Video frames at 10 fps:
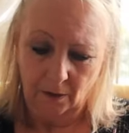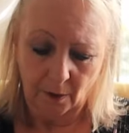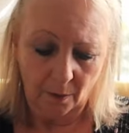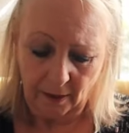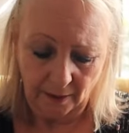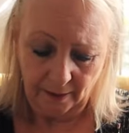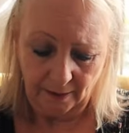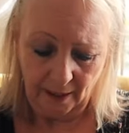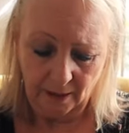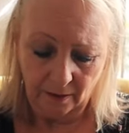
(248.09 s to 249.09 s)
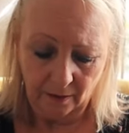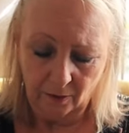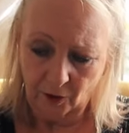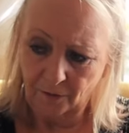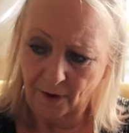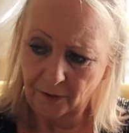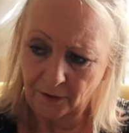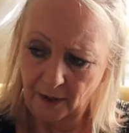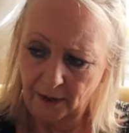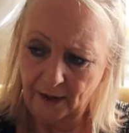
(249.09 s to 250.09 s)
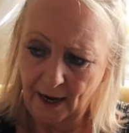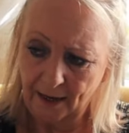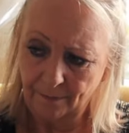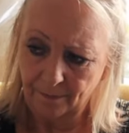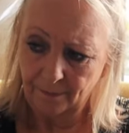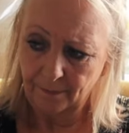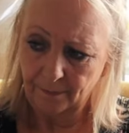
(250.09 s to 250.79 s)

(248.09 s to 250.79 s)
So as I said, 2010,